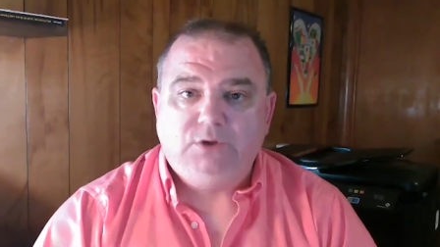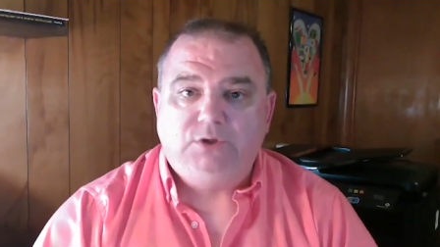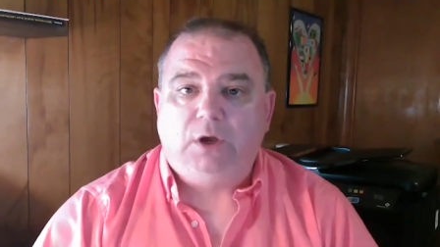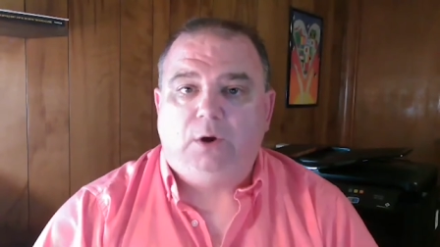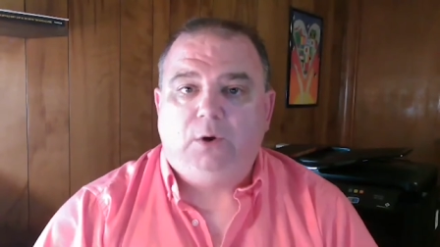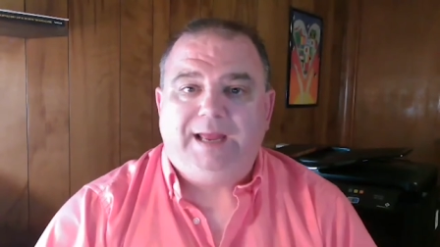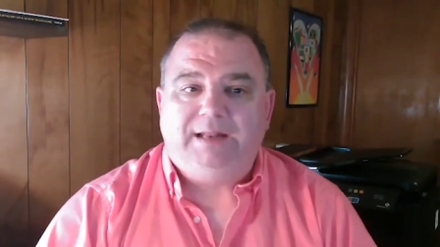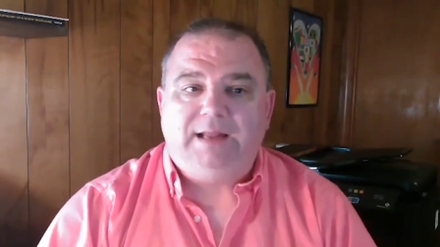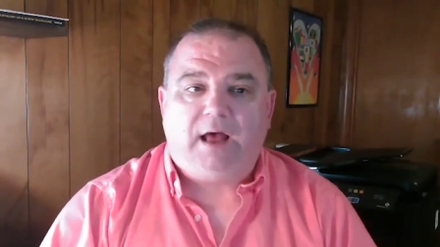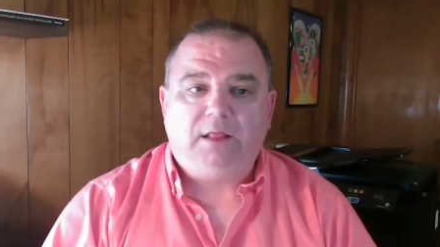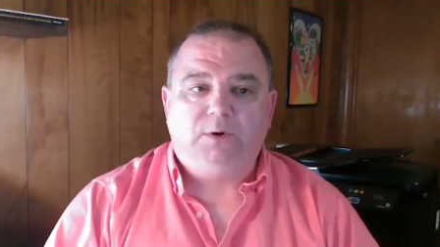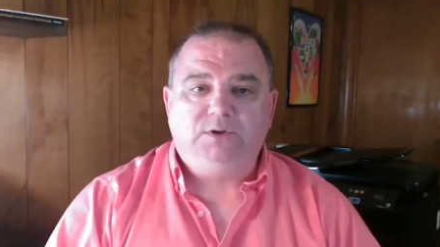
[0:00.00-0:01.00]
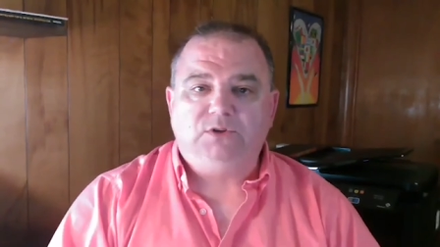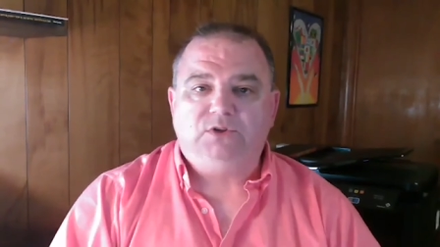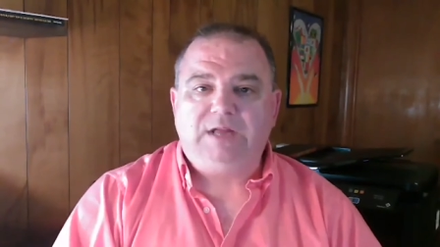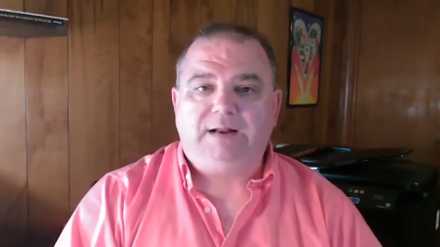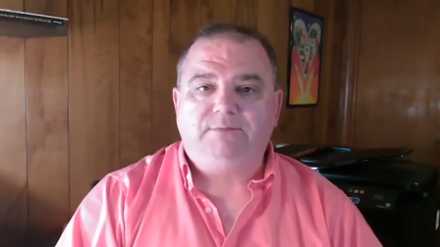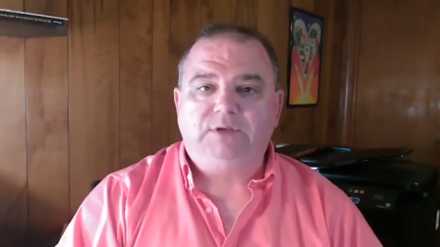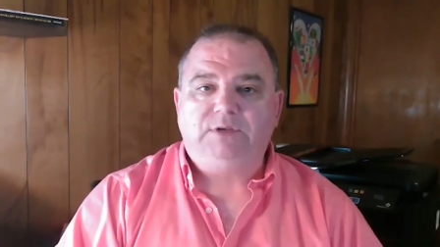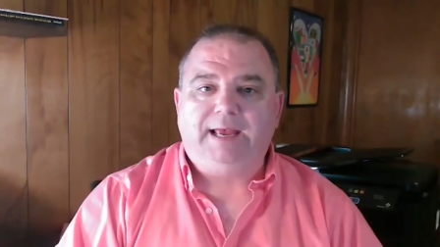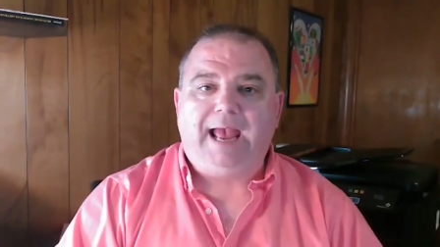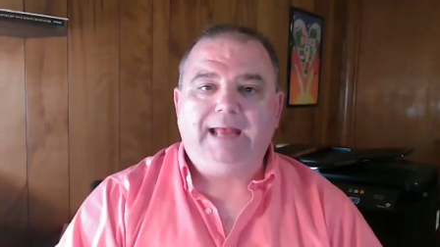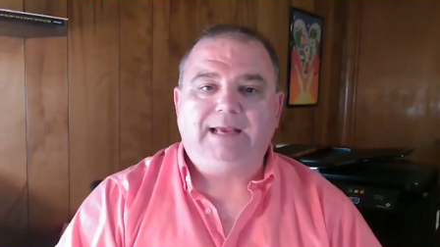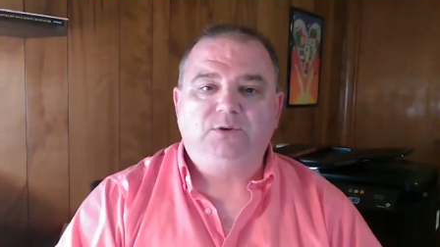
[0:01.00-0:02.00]
So, in other words, instead of
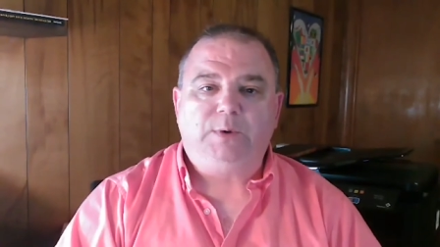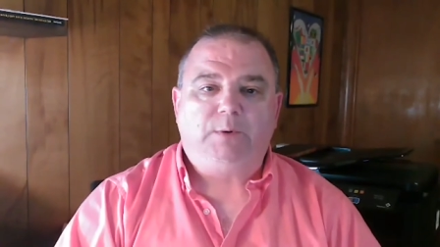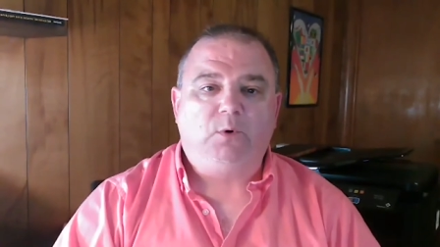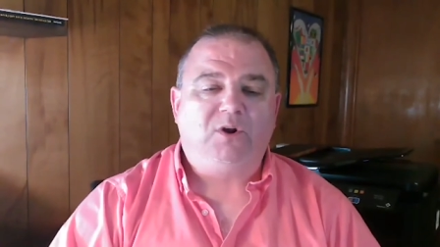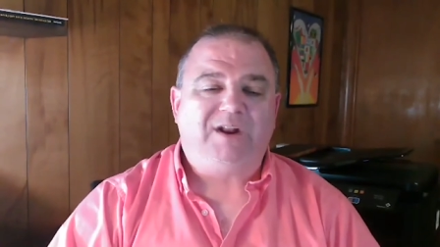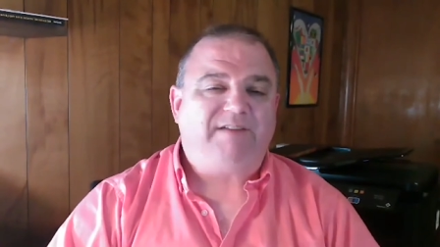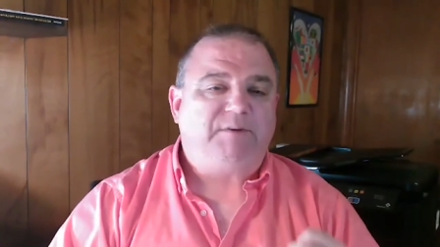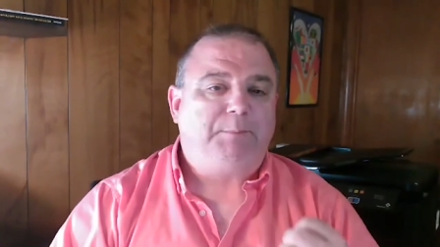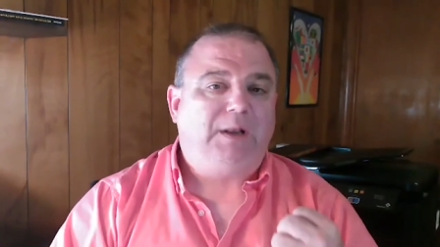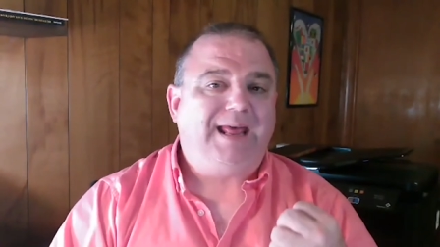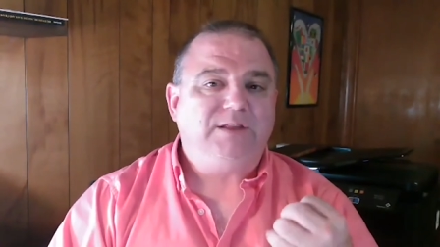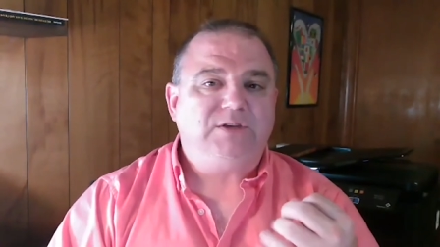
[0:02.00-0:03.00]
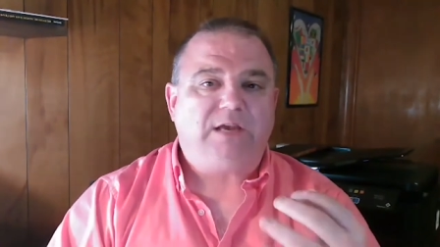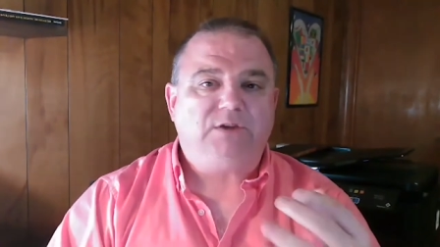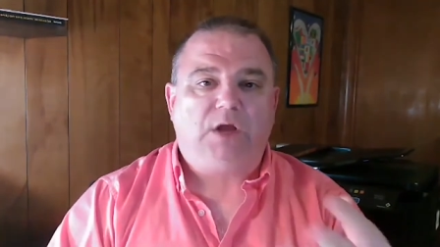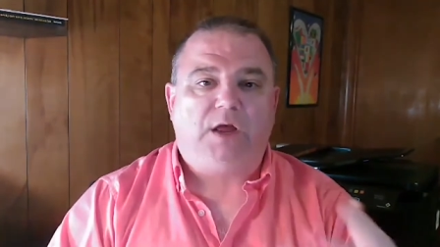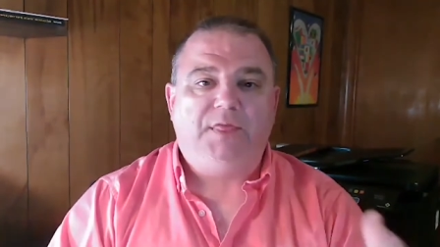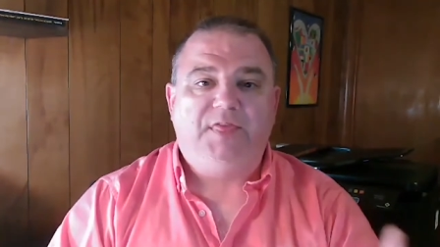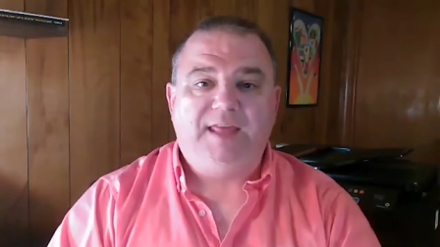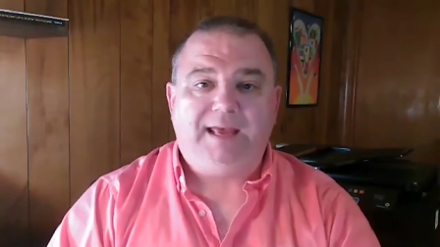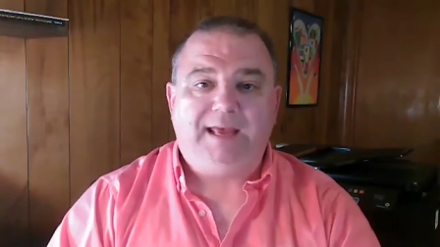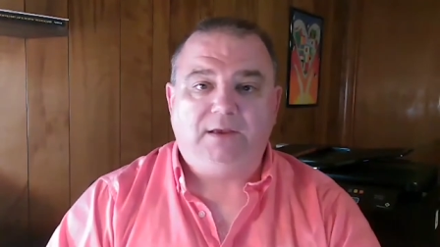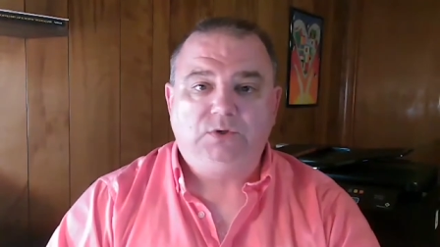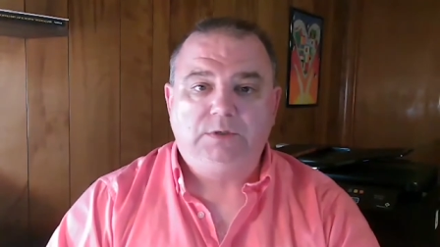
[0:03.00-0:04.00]
saying, hey, next week we're going to have a playing test on
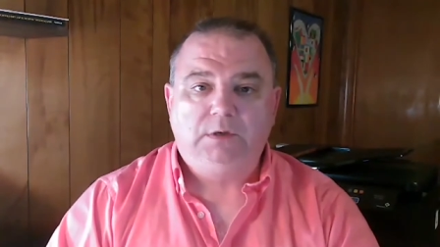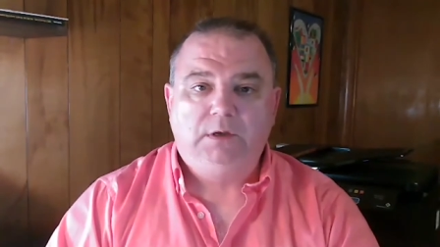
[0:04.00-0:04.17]
this,